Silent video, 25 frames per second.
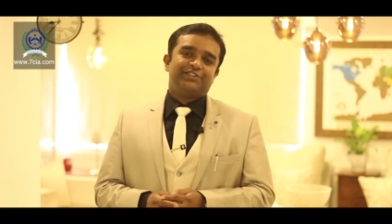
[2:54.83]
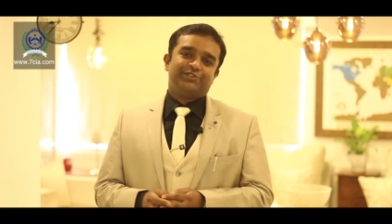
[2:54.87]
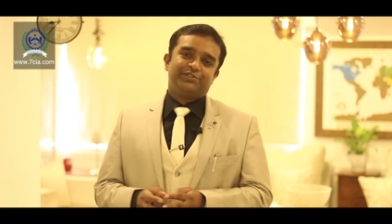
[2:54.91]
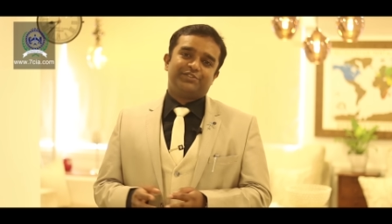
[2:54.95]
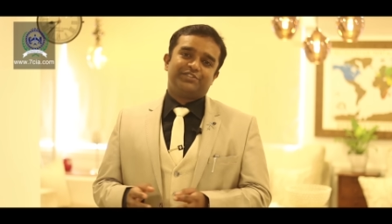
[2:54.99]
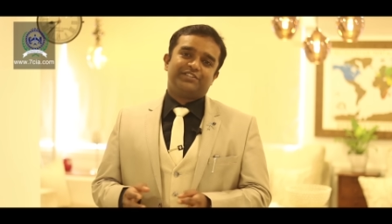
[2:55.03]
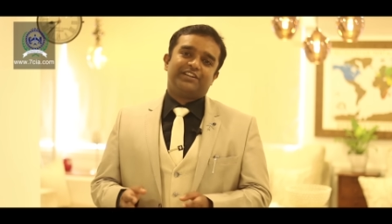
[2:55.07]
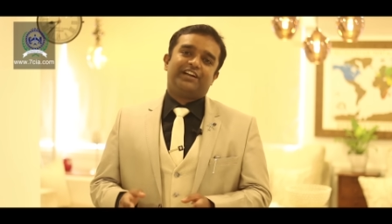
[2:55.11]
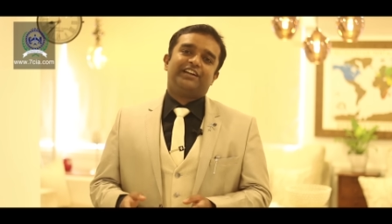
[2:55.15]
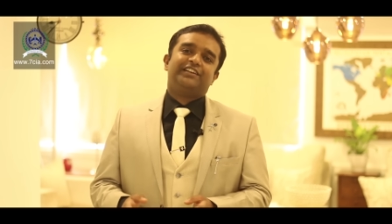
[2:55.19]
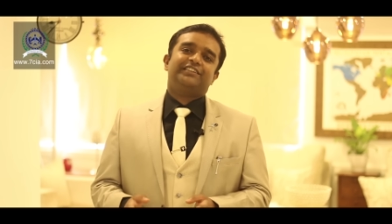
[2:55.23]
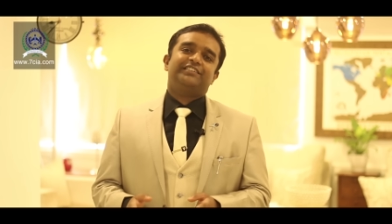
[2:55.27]

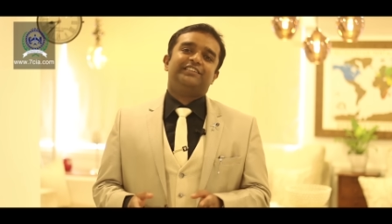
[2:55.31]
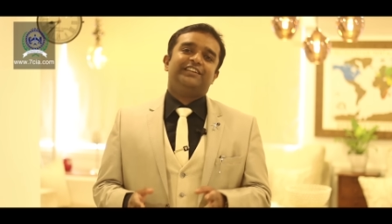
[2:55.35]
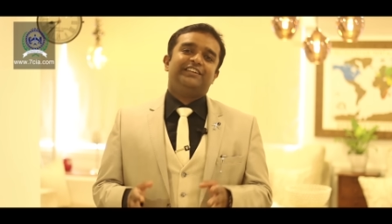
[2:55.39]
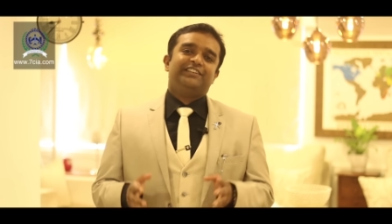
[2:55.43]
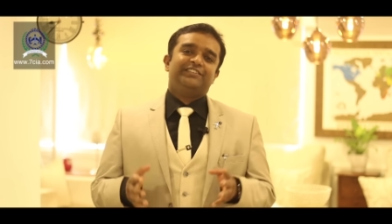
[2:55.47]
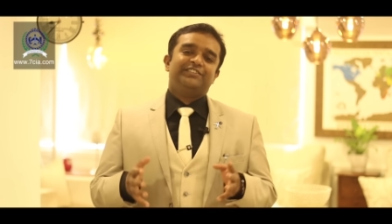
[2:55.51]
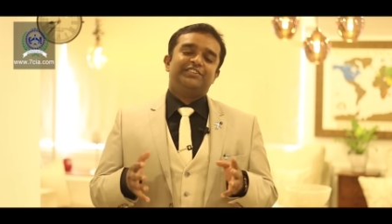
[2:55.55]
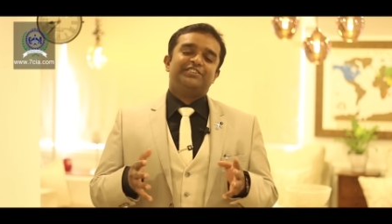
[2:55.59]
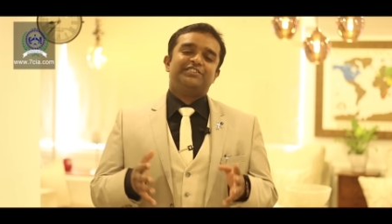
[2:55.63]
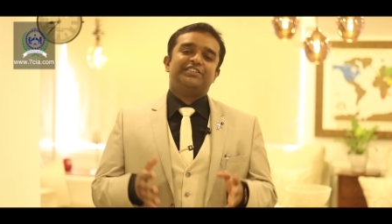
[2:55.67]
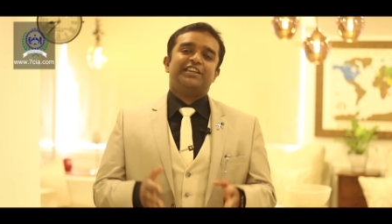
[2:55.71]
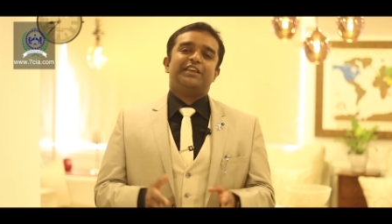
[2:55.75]
to start
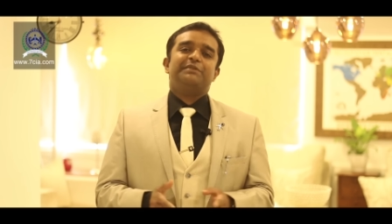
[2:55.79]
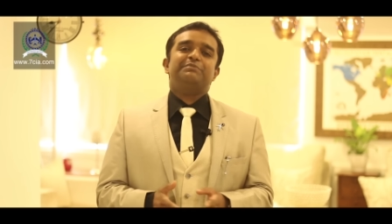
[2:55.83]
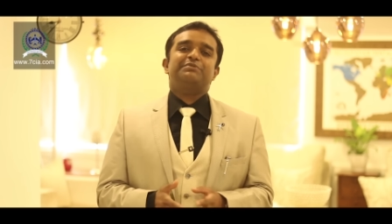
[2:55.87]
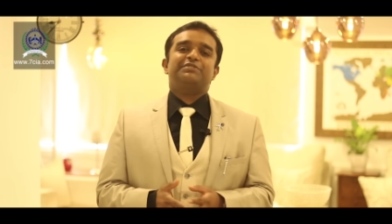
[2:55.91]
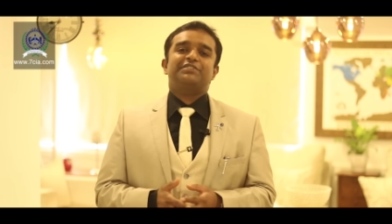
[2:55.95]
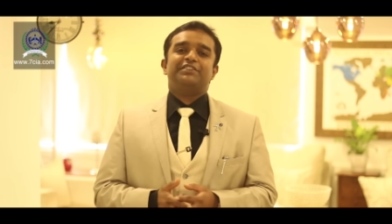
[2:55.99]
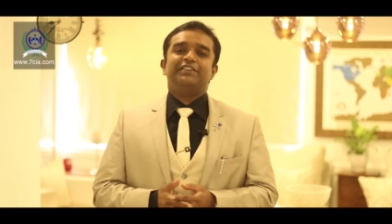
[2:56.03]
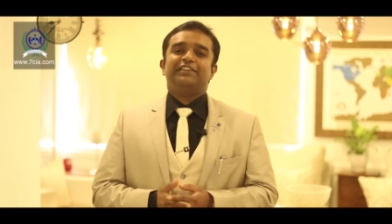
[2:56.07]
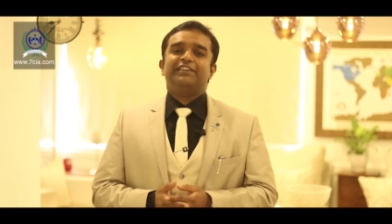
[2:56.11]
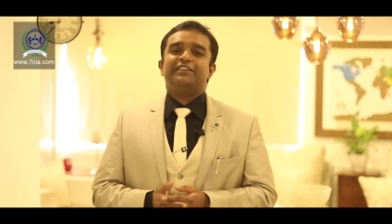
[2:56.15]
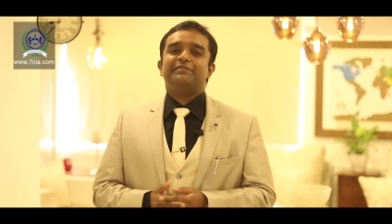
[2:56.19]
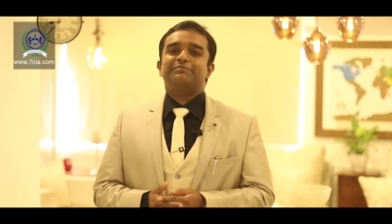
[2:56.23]
the same
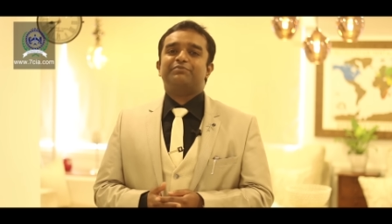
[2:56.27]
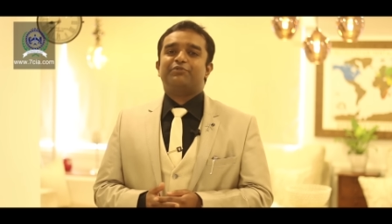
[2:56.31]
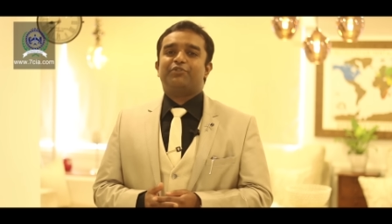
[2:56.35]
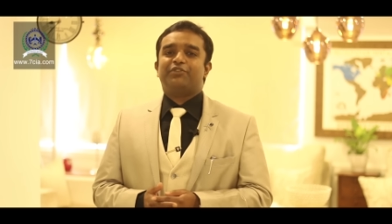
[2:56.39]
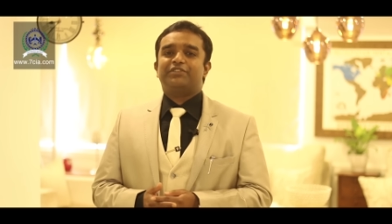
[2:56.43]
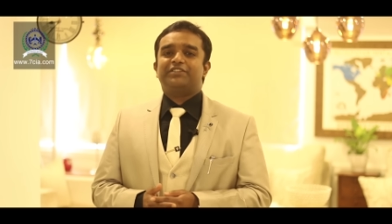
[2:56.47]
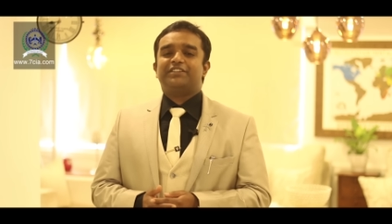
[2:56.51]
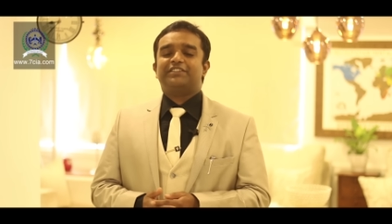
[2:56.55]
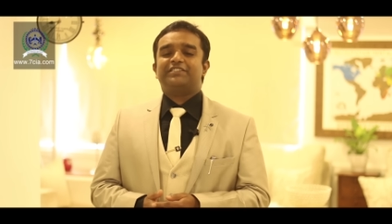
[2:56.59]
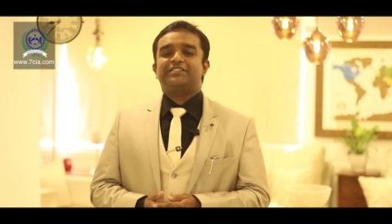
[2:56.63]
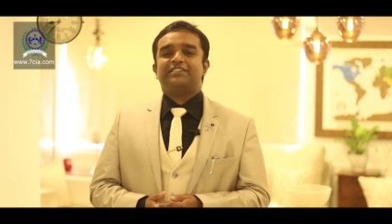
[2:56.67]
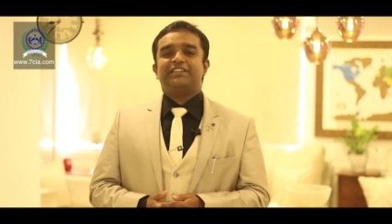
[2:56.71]
skilling
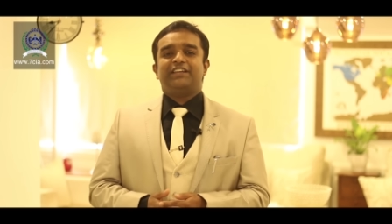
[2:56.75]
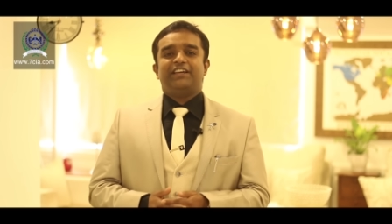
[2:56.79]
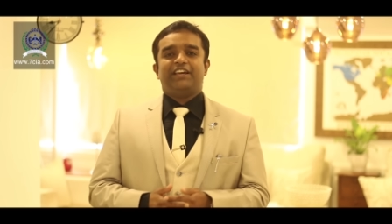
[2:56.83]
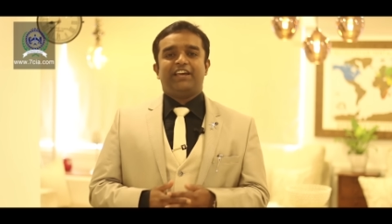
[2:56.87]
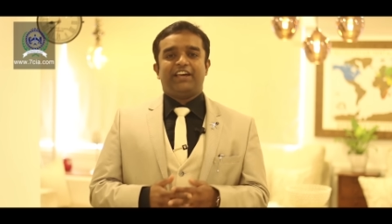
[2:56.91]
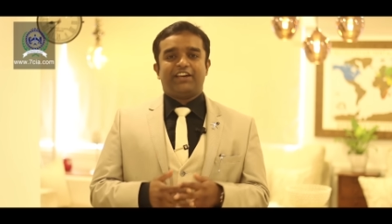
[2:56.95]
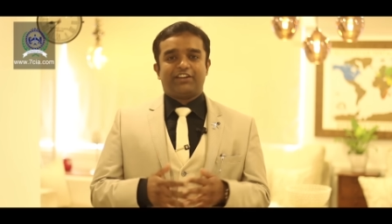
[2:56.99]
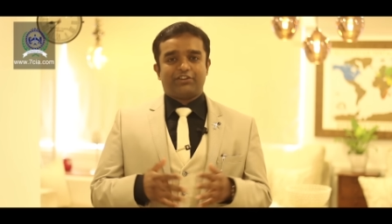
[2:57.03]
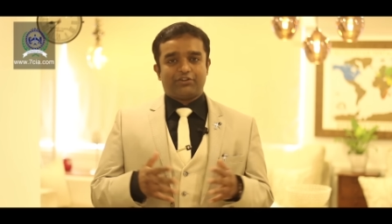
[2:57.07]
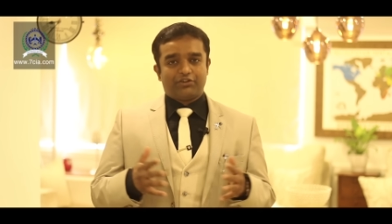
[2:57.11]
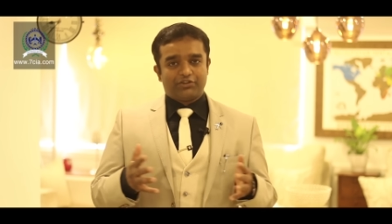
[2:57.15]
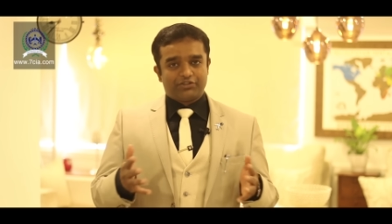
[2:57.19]
projects
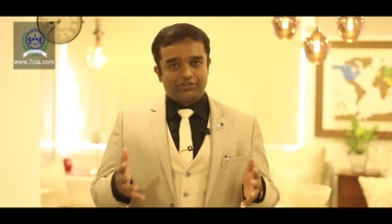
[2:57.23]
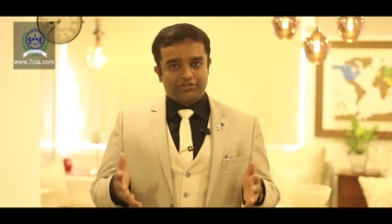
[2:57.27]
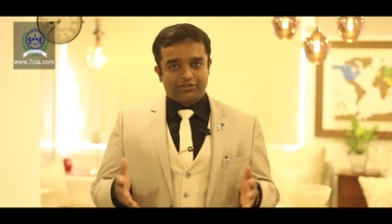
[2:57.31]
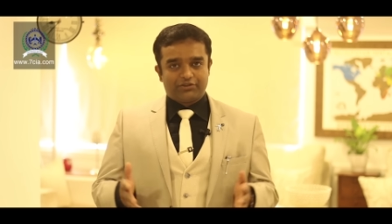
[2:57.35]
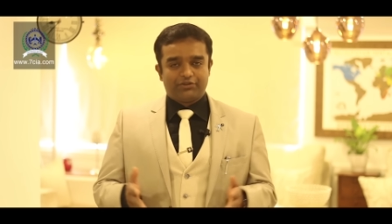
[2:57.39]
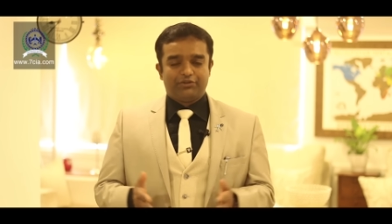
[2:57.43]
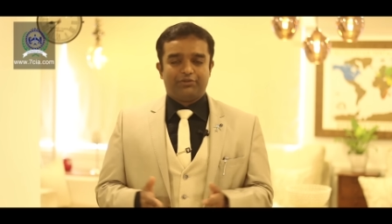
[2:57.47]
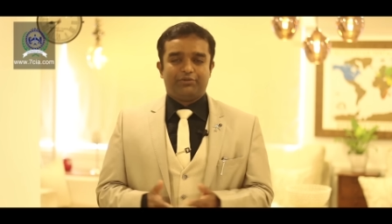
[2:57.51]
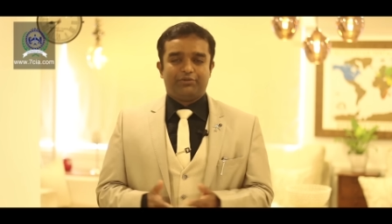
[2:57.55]
across the